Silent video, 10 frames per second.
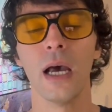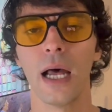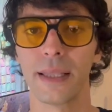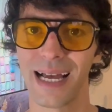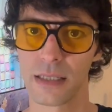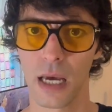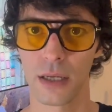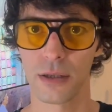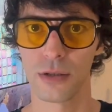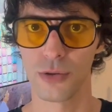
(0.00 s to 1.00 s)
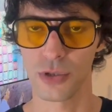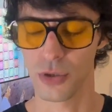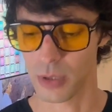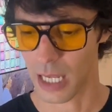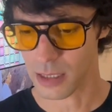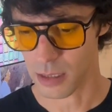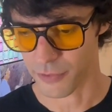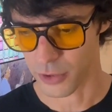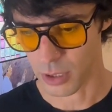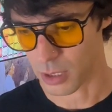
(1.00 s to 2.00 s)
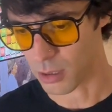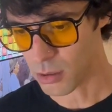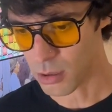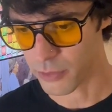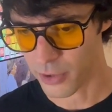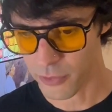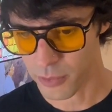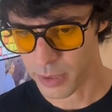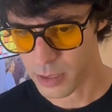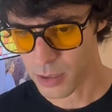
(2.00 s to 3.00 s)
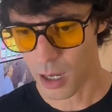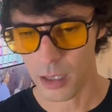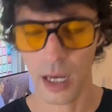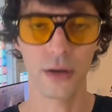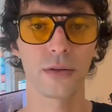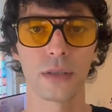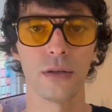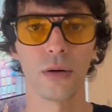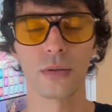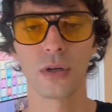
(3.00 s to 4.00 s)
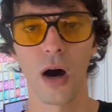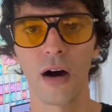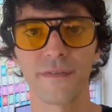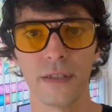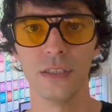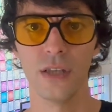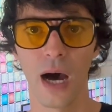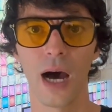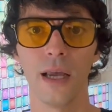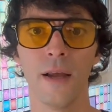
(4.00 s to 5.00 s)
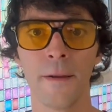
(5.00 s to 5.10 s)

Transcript: And that's how you do it. So that's if you're like, oh, I've never been taught how to, you know, cough and die.